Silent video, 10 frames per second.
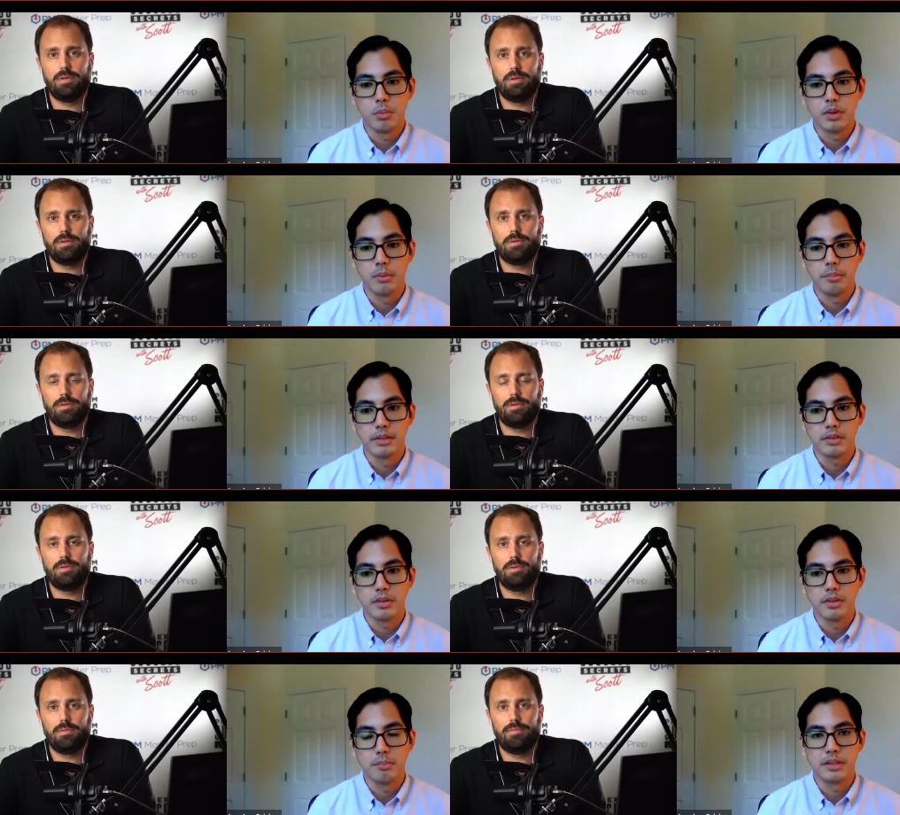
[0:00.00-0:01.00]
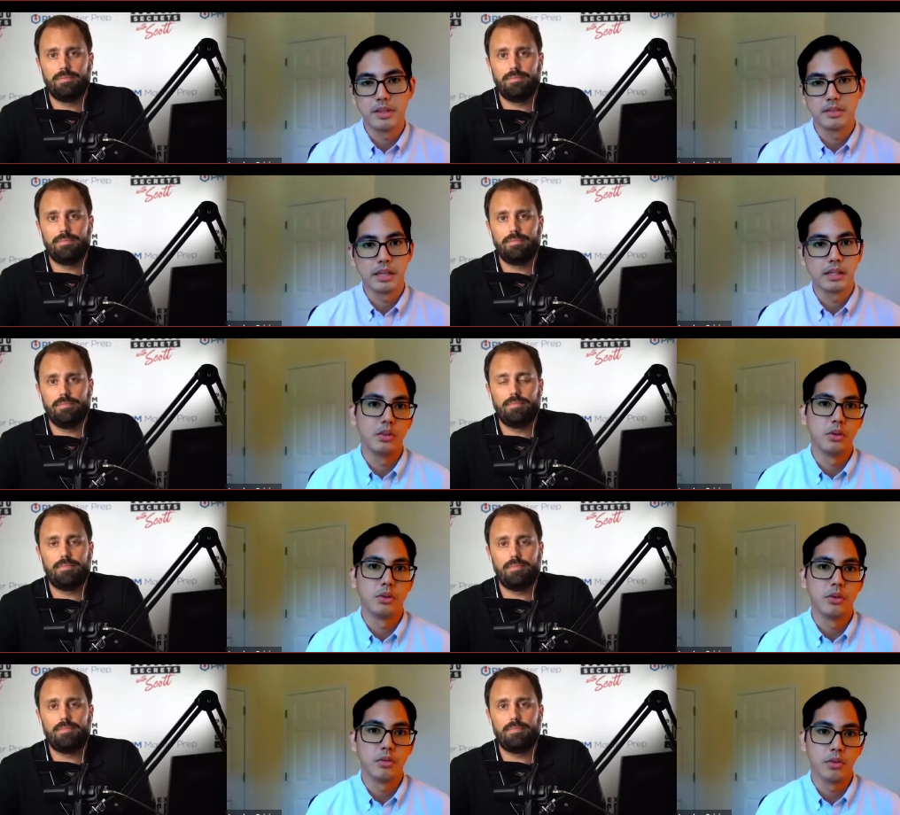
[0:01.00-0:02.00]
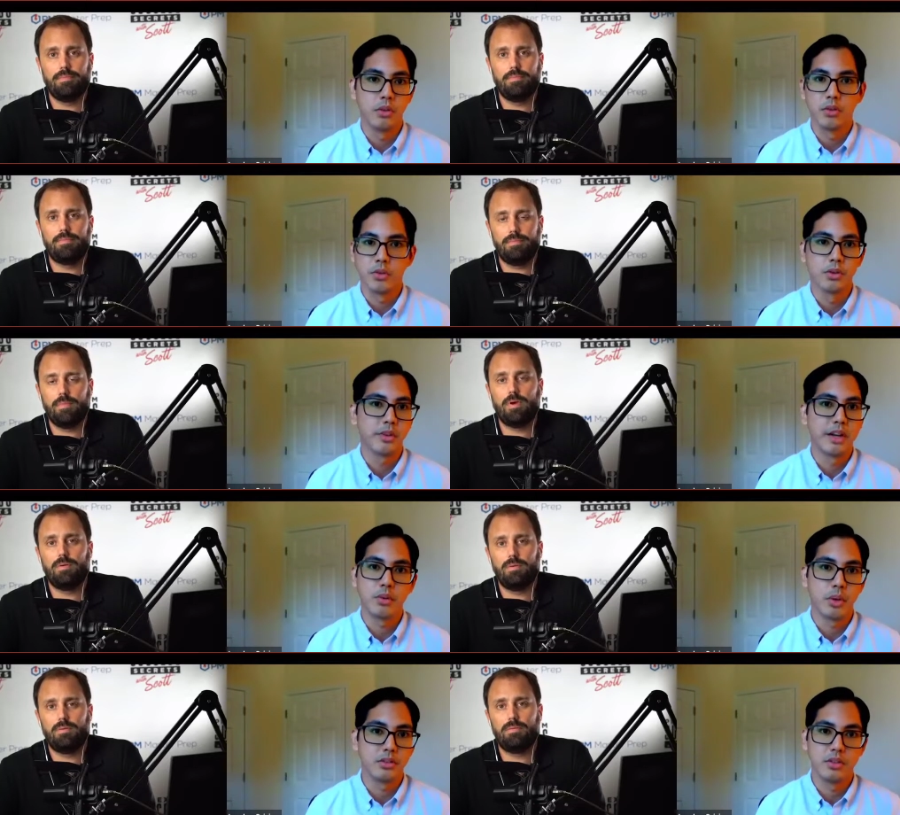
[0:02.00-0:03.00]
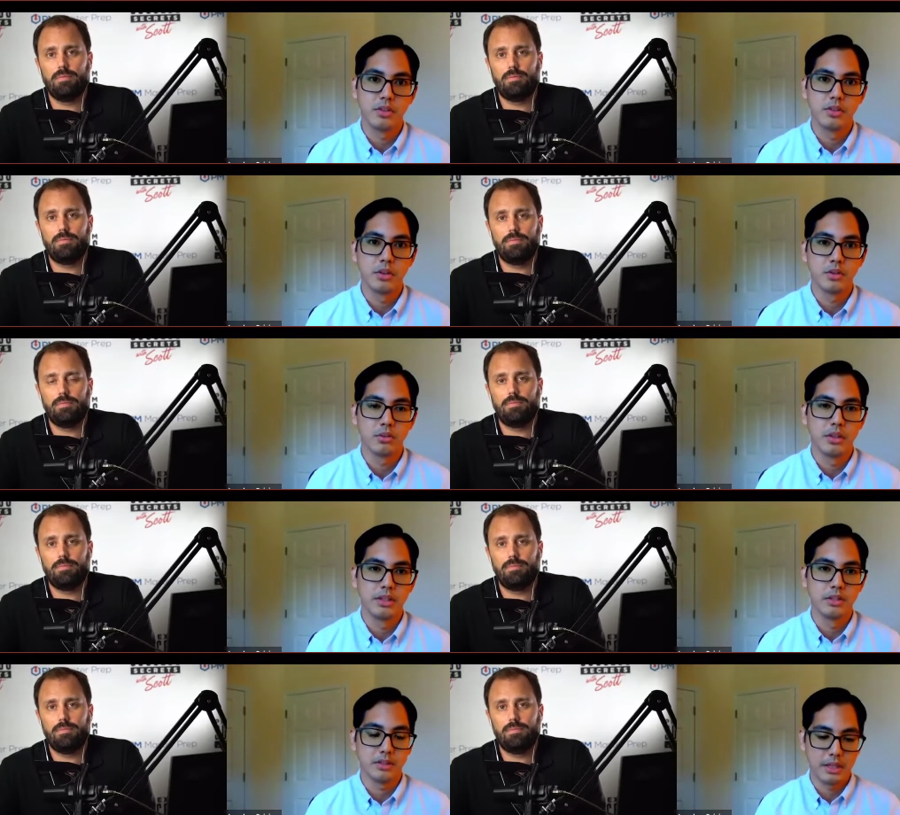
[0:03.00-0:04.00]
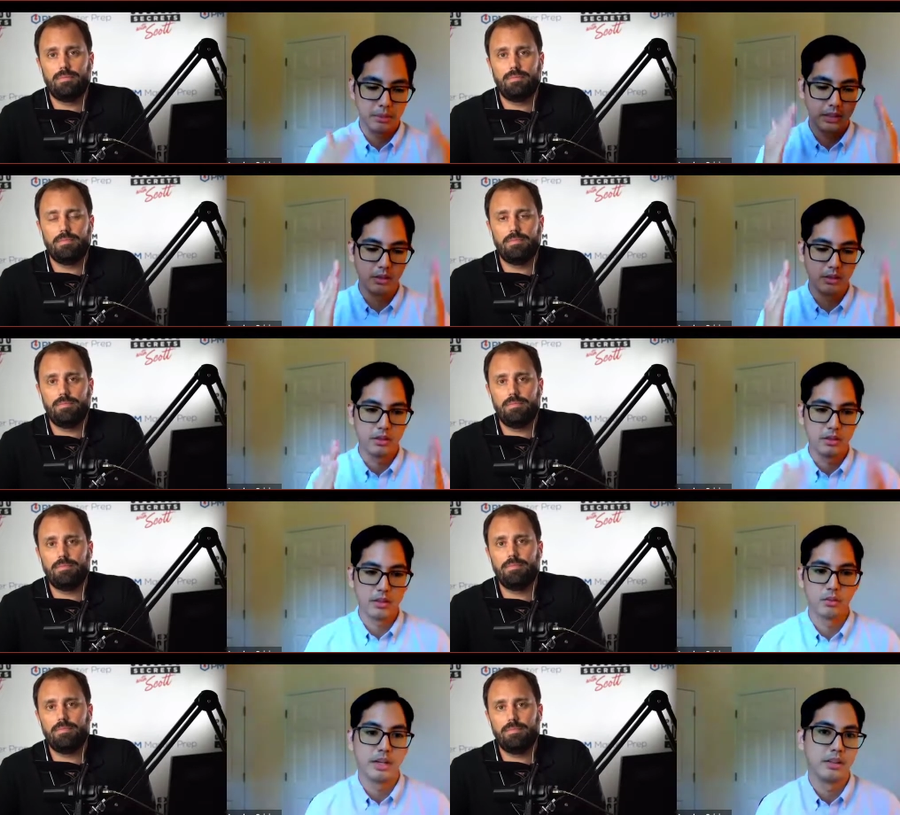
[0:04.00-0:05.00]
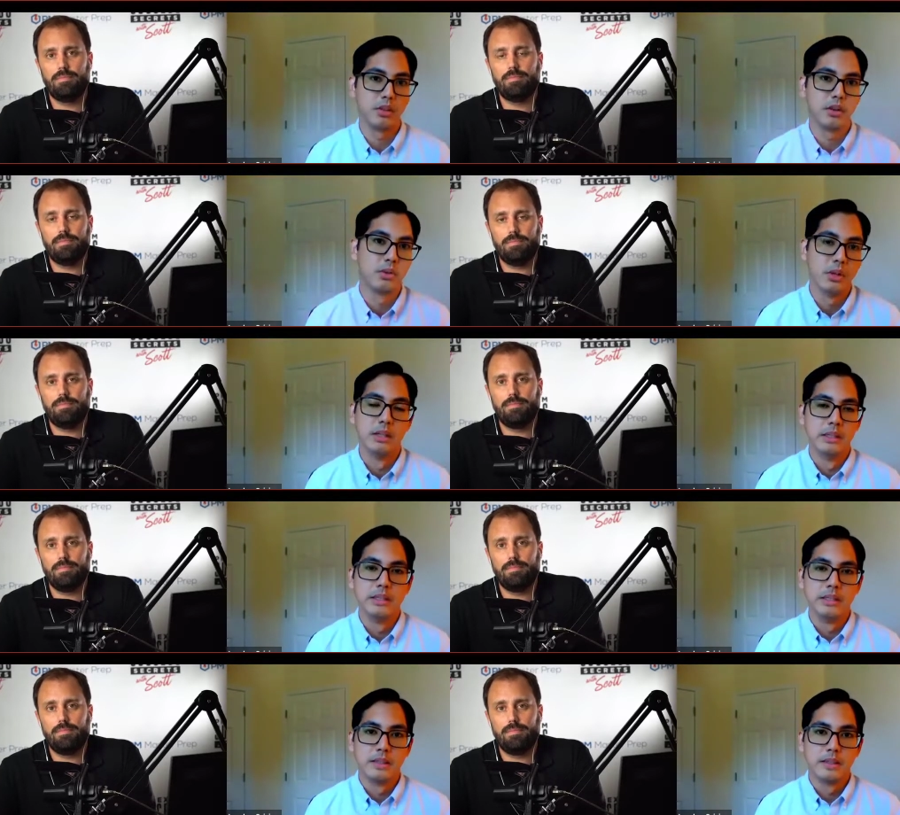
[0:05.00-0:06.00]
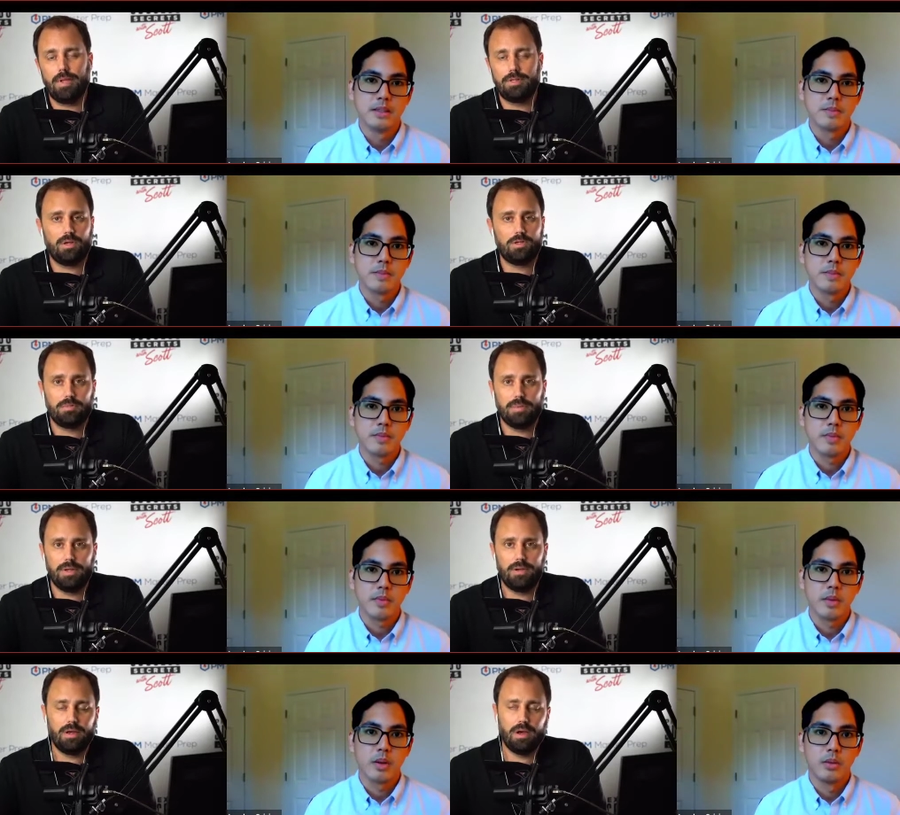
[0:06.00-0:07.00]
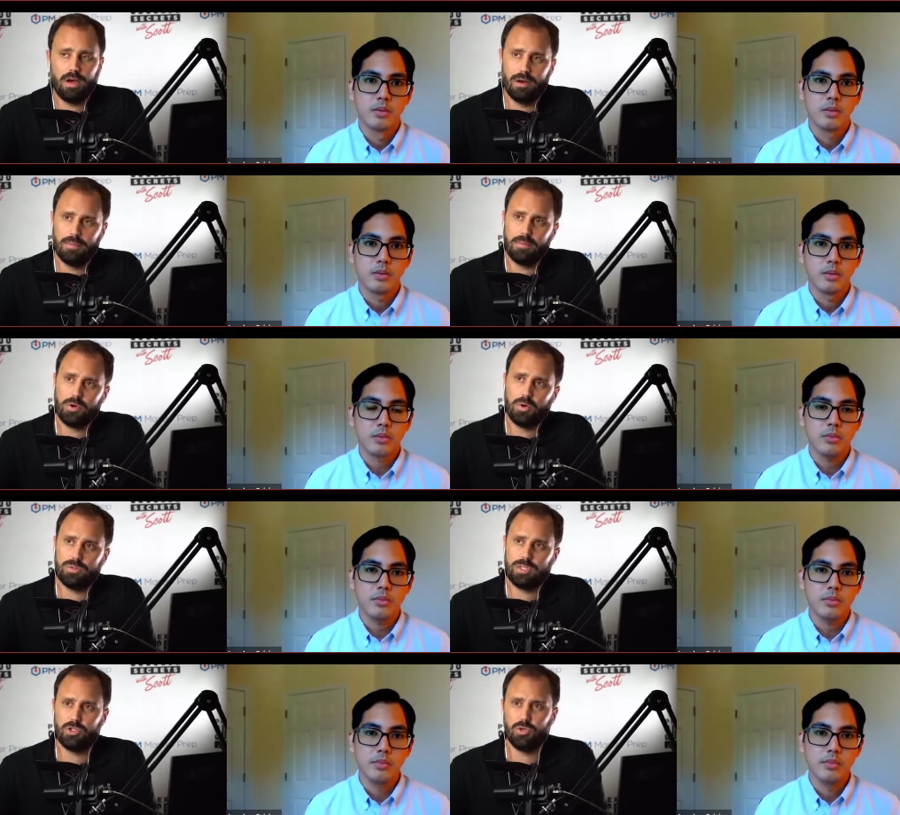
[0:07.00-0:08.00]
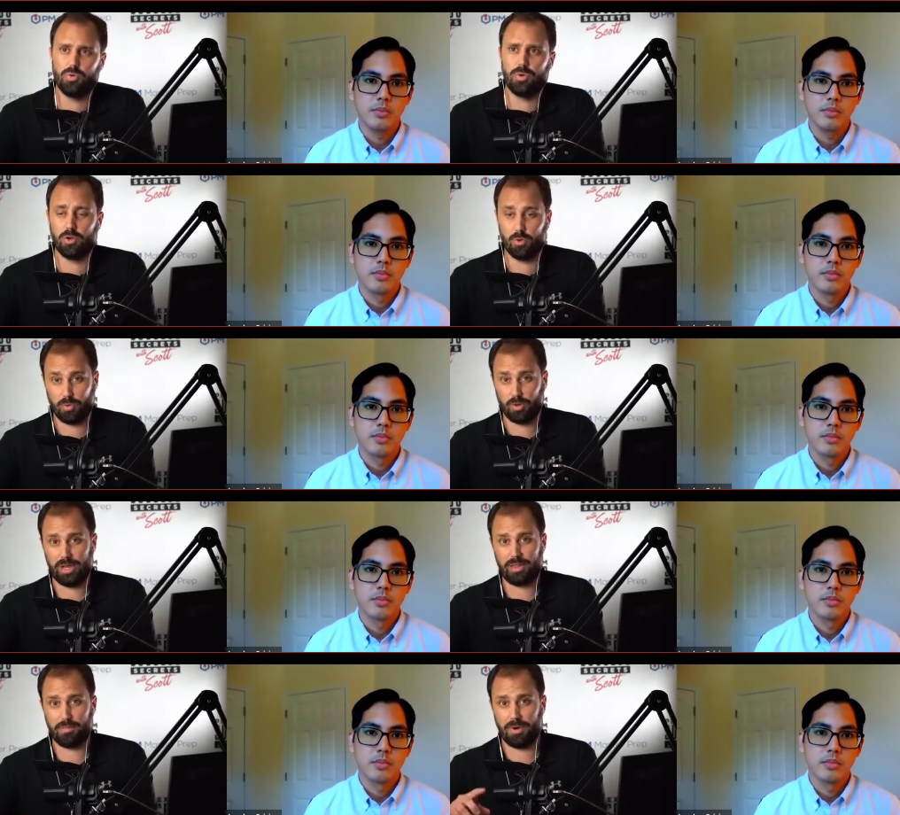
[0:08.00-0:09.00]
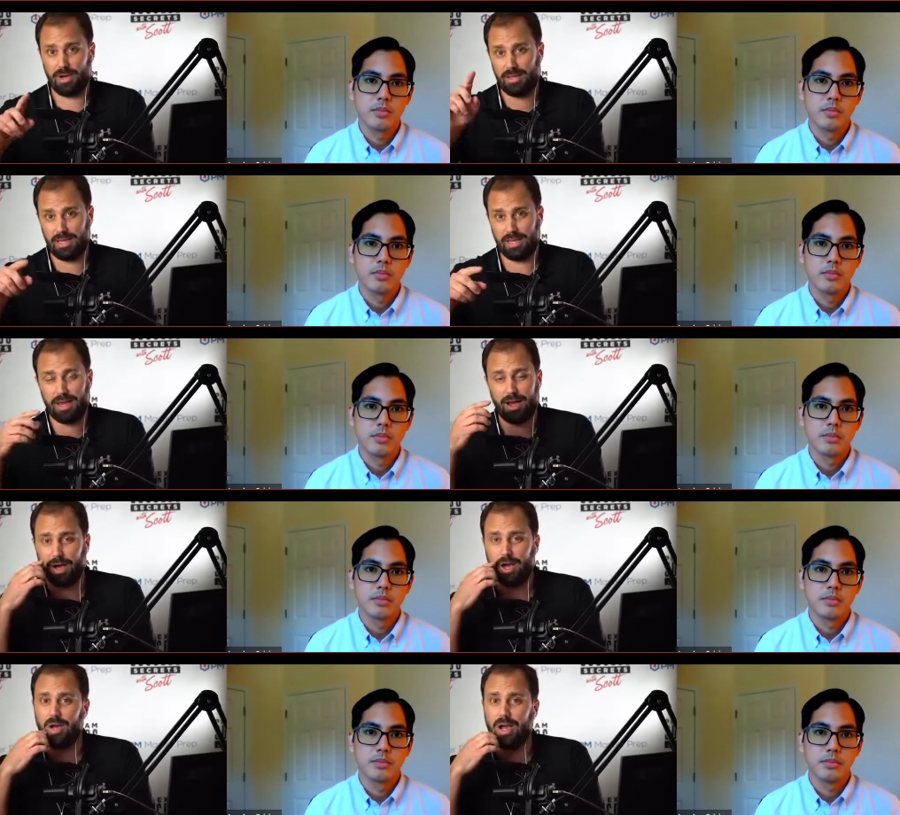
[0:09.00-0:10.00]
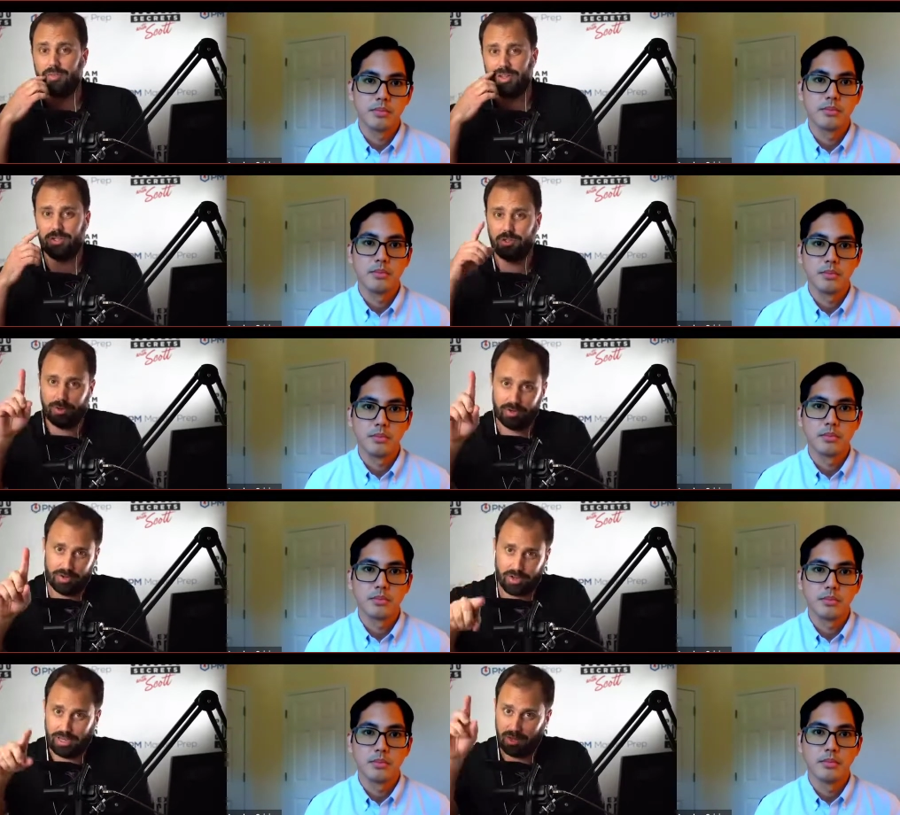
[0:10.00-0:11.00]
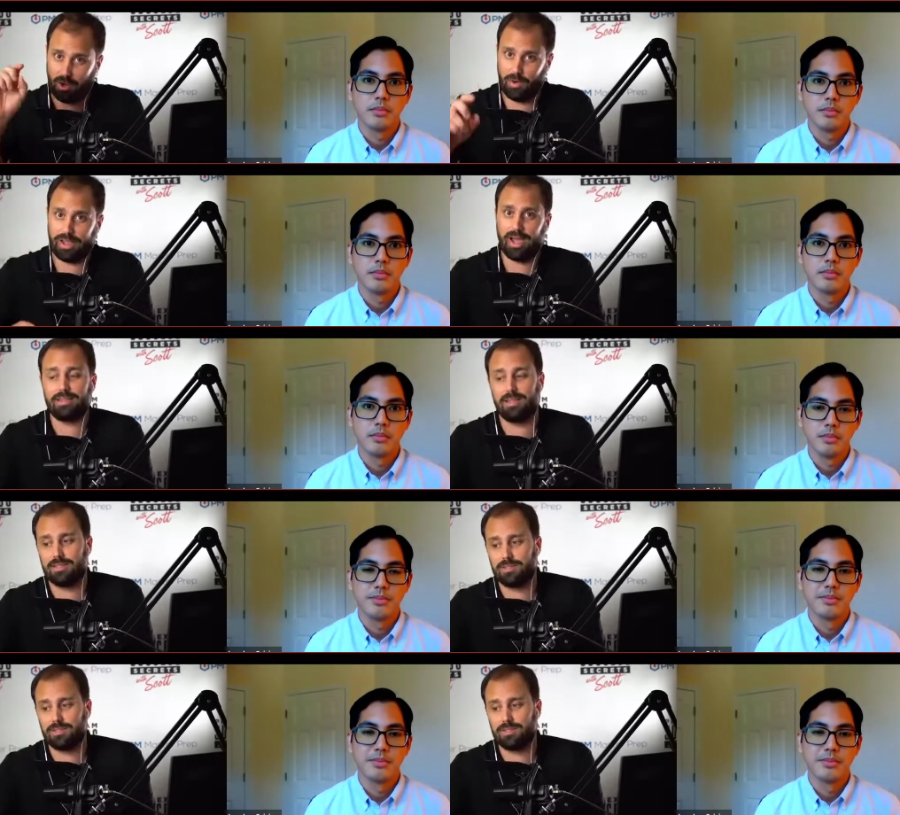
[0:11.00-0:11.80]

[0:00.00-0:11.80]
Speaker 1: one of the best, best things that I could do for those first five questions, you know, to really just get me in the, in the right zone.
Speaker 2: That's awesome, man. Um, cool. Did you when you were hitting that button at the end? How how confident did you feel? You're like, yo, I got this, or